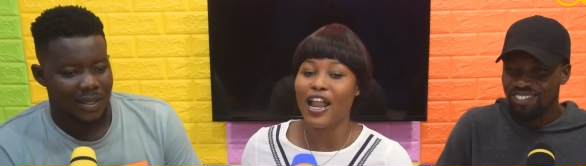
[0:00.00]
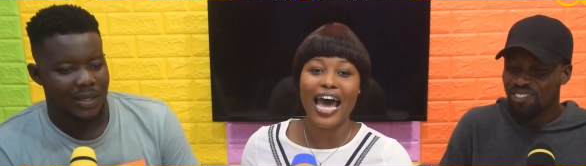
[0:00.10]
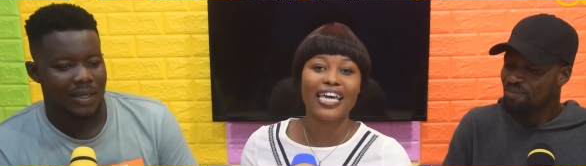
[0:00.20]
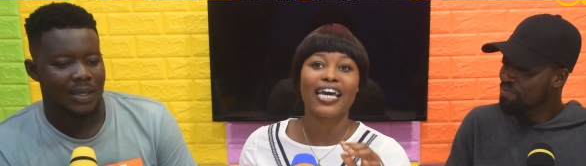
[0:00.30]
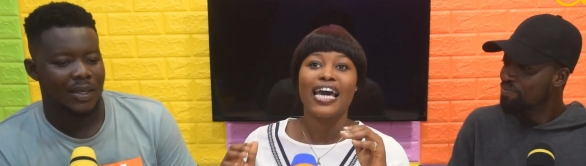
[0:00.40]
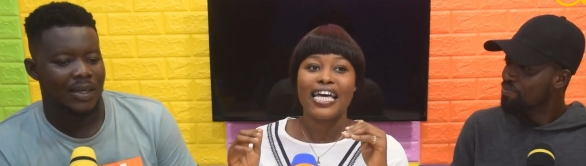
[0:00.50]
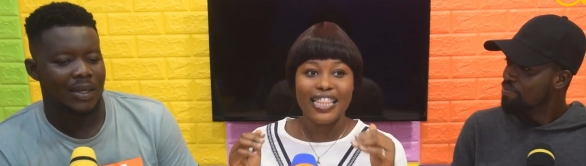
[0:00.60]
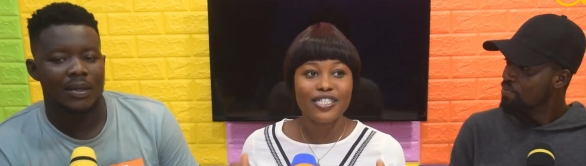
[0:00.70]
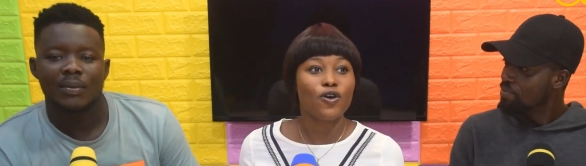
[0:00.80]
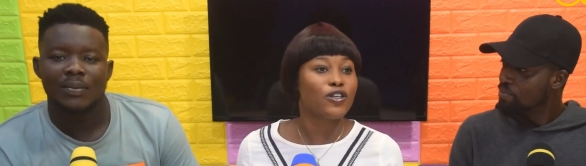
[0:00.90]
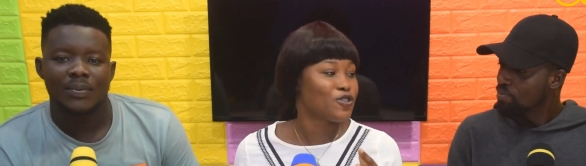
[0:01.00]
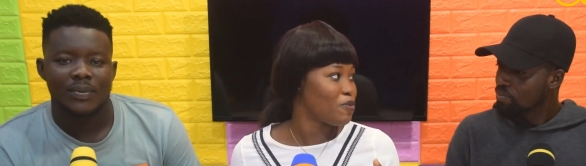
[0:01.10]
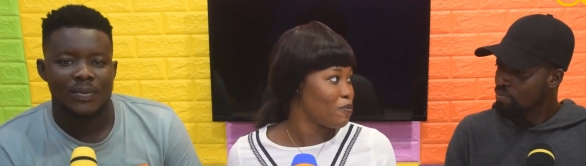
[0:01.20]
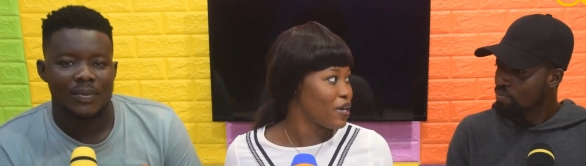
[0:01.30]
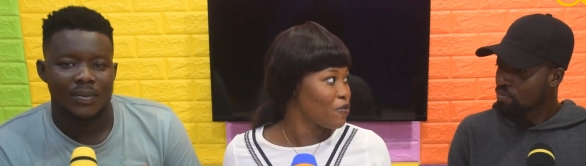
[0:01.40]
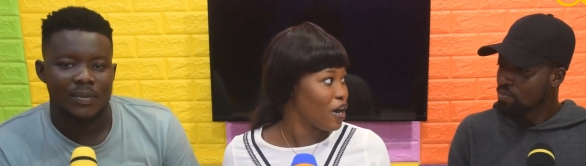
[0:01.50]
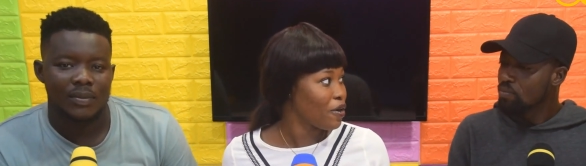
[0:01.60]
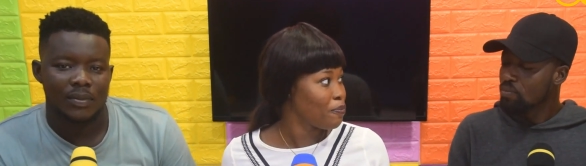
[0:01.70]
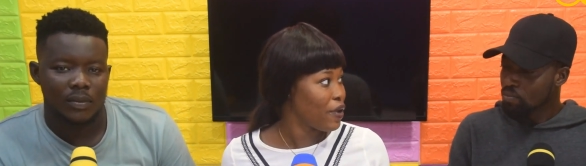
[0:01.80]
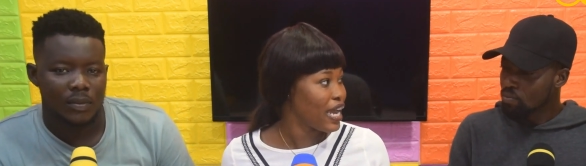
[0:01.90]
Speaker 1: like, this is going to be big. We are
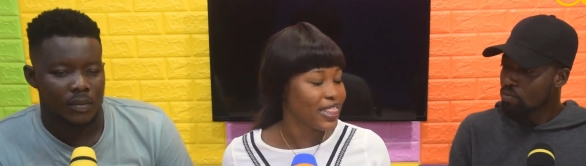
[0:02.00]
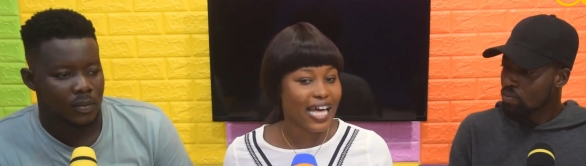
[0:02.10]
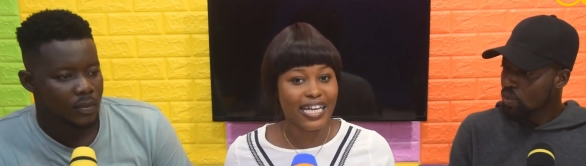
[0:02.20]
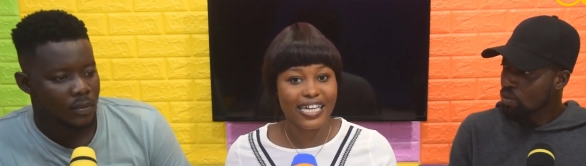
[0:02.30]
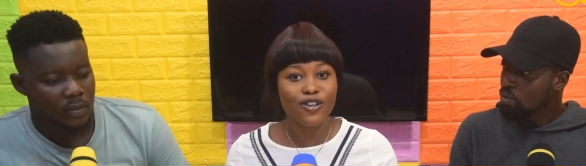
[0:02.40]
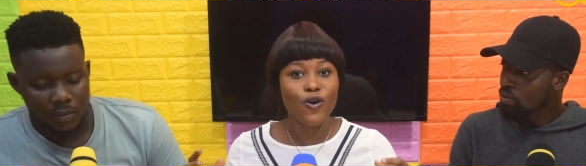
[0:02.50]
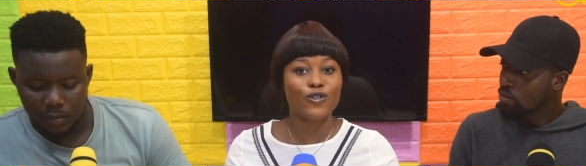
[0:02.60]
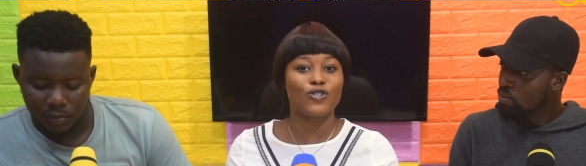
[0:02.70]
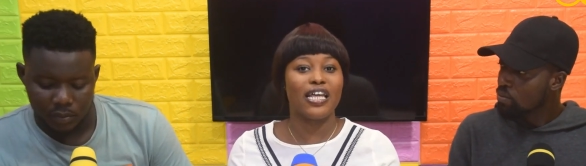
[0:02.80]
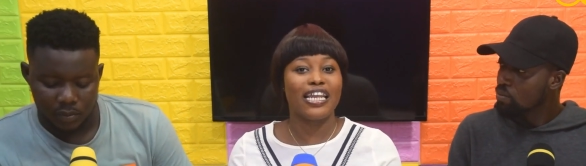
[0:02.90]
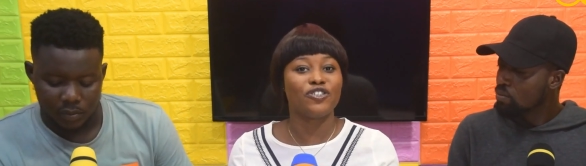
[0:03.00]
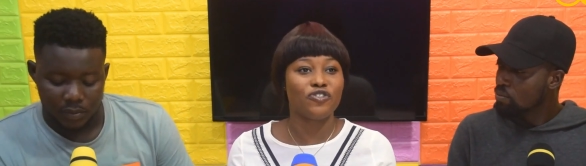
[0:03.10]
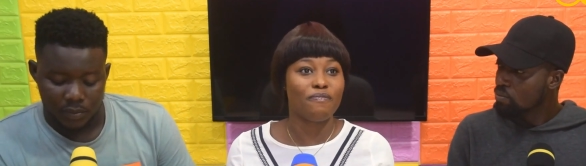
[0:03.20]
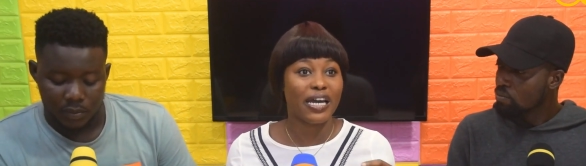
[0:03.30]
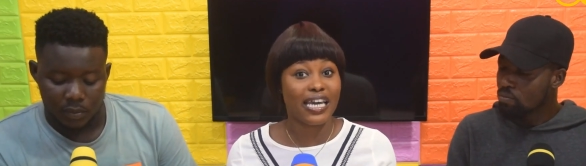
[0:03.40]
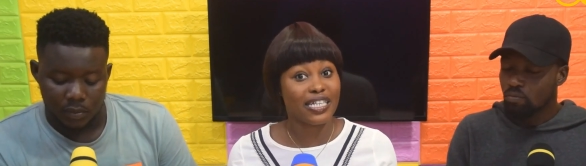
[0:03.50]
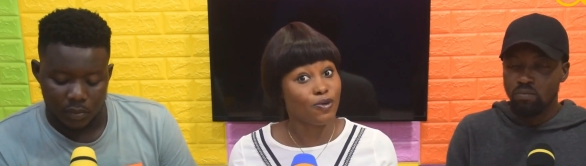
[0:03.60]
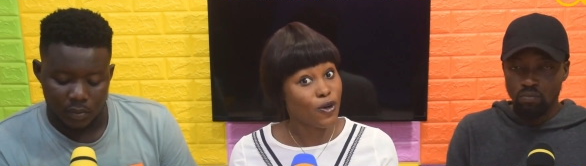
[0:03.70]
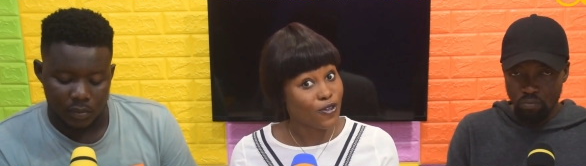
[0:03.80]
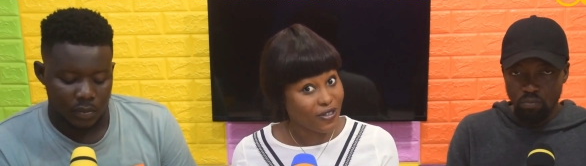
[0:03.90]
praying that it goes to the Nigerian markets
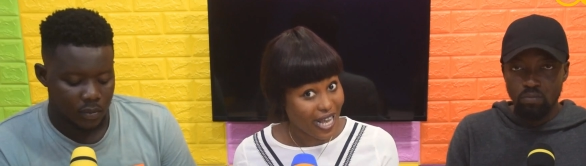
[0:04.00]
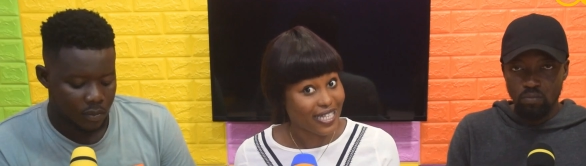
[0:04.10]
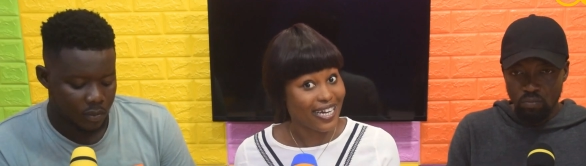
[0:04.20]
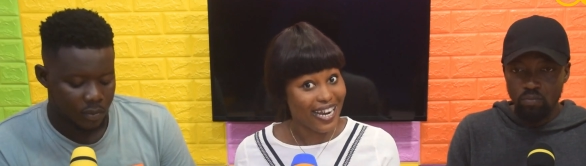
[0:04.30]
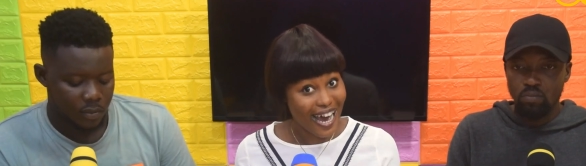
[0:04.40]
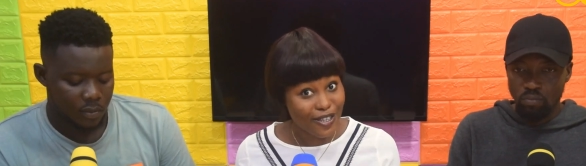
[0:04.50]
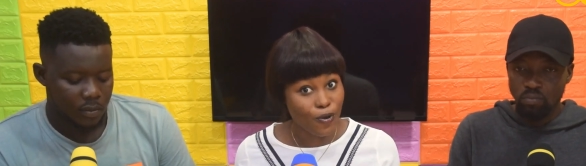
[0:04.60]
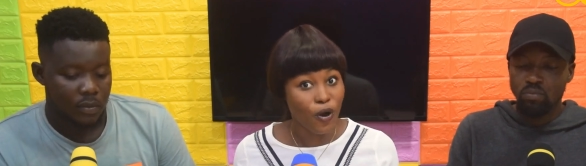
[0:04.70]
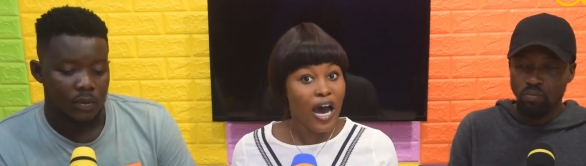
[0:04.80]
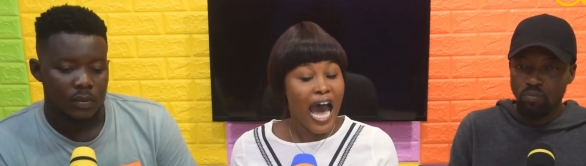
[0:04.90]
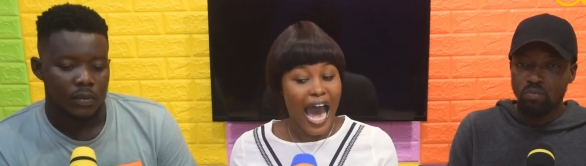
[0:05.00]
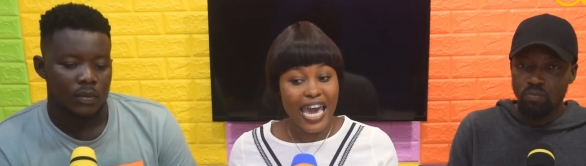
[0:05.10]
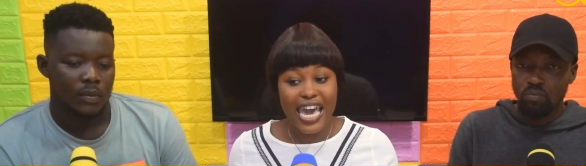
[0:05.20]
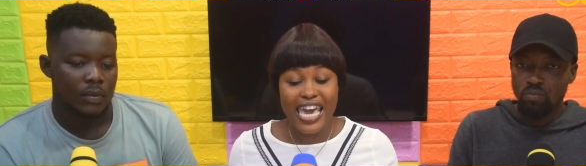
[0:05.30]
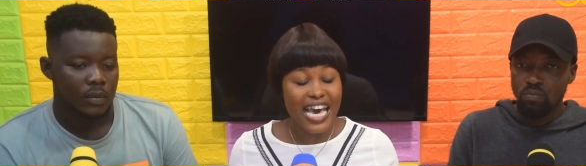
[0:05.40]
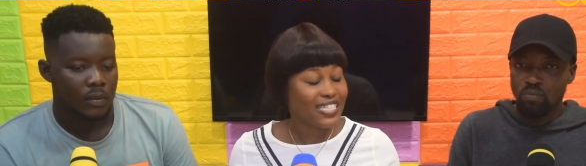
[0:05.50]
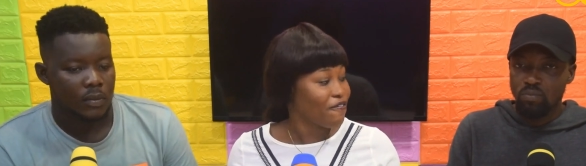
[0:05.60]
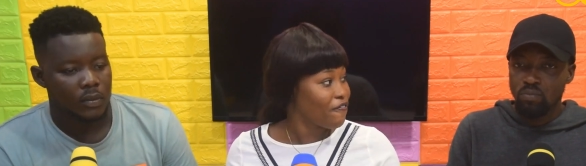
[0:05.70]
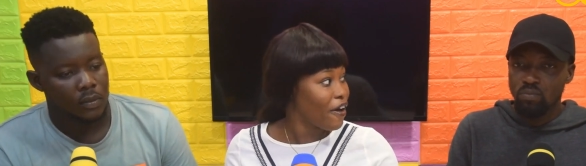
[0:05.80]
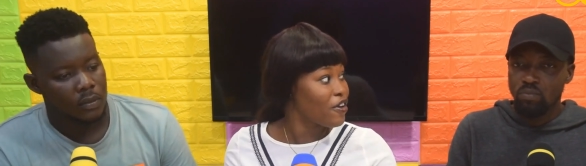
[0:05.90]
because of Zlatan as well. I hear he has a
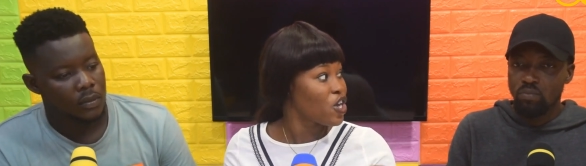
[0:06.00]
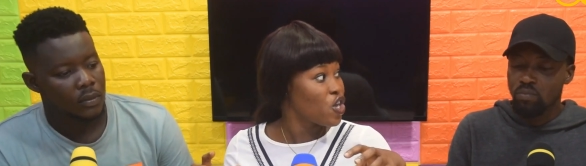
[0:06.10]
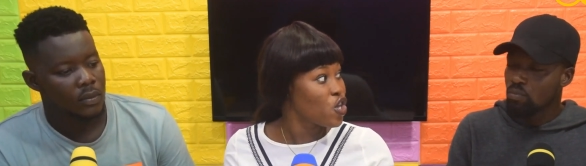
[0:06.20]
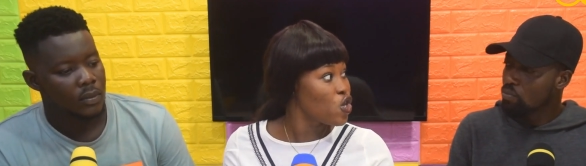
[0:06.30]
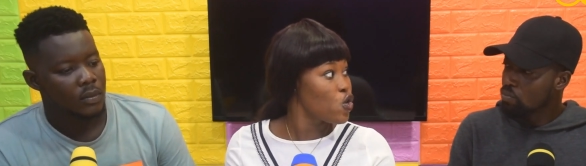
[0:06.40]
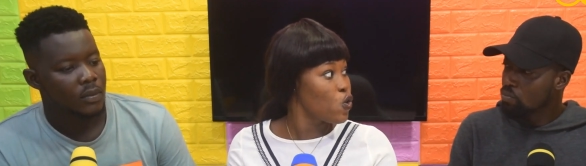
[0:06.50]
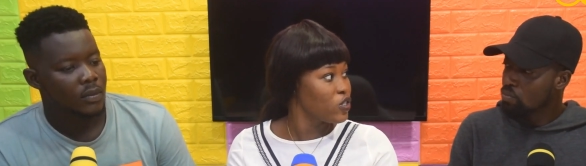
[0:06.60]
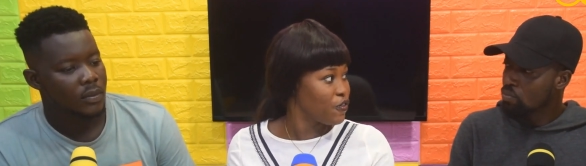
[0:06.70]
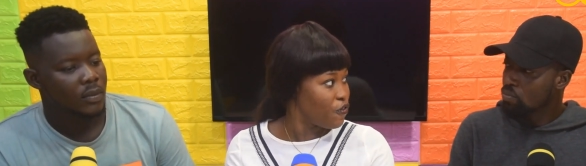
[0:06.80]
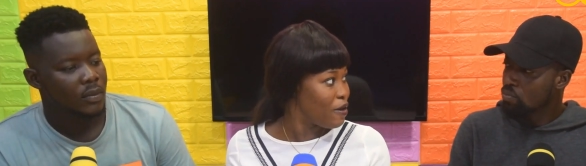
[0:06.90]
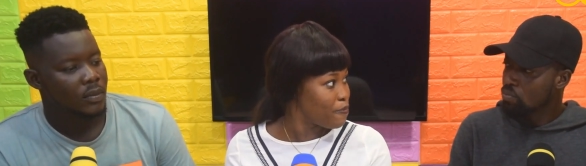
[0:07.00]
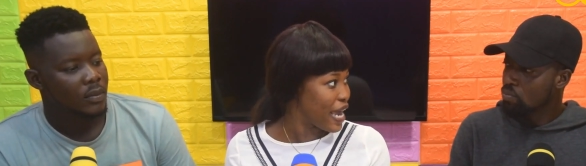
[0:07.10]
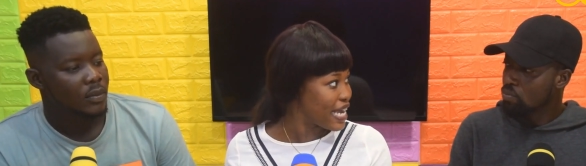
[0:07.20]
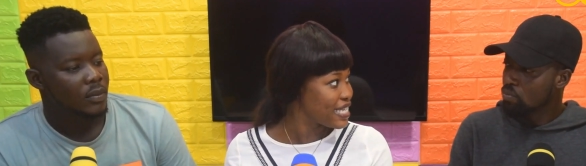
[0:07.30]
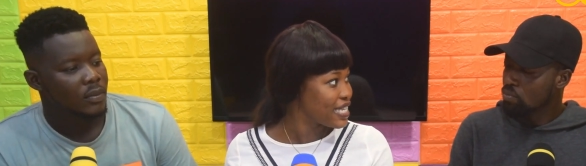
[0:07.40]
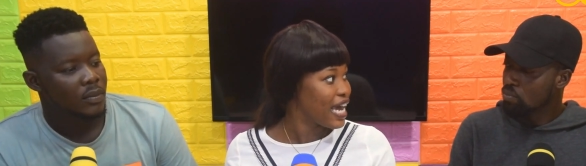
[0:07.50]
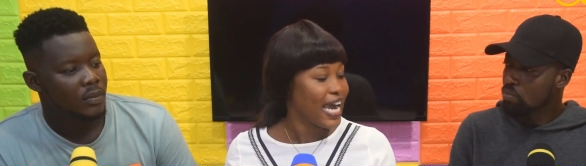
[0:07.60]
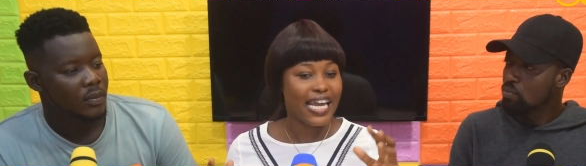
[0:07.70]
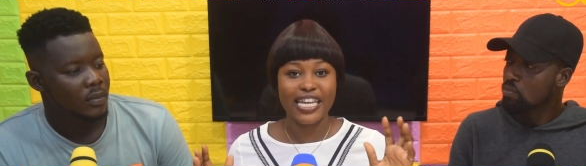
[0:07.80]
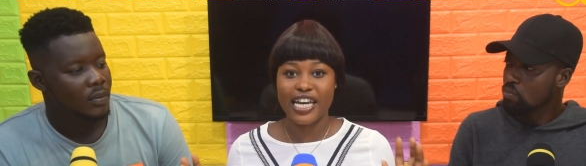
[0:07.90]
very huge fan base
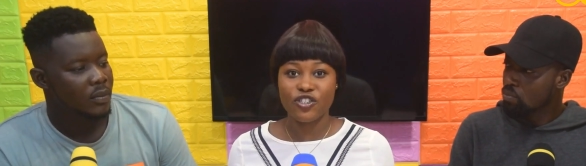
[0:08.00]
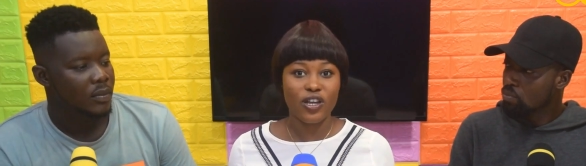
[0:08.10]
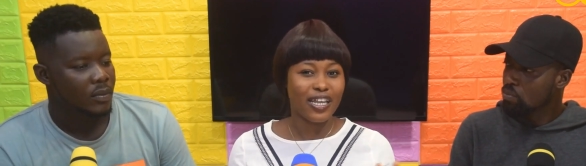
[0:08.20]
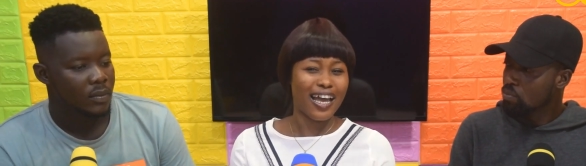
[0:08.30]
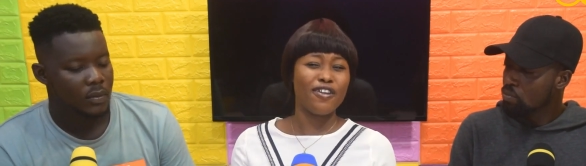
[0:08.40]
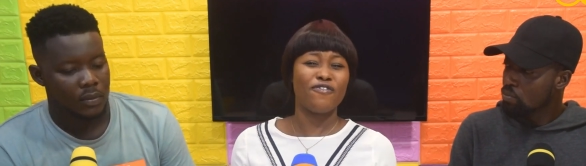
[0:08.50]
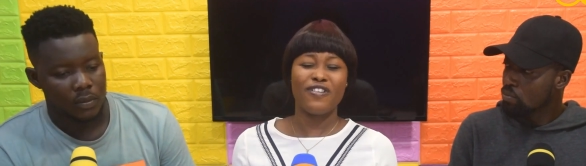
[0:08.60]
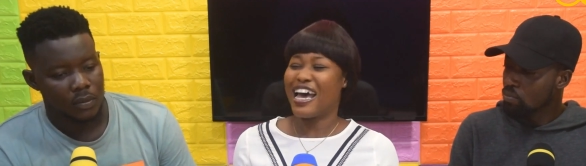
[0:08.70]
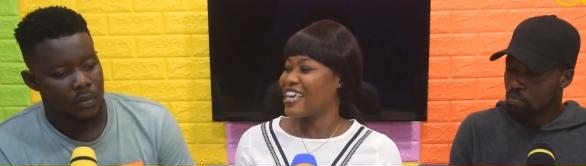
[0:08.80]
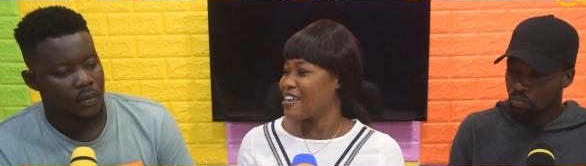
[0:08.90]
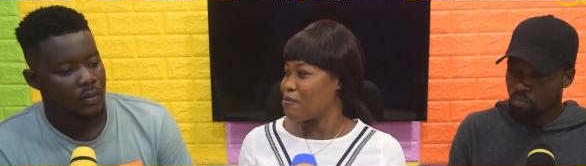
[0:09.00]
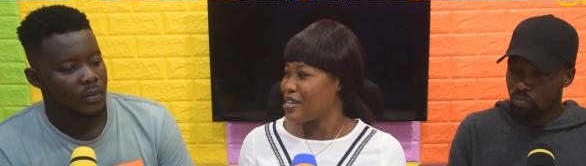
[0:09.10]
in Nigeria. They kind of like him.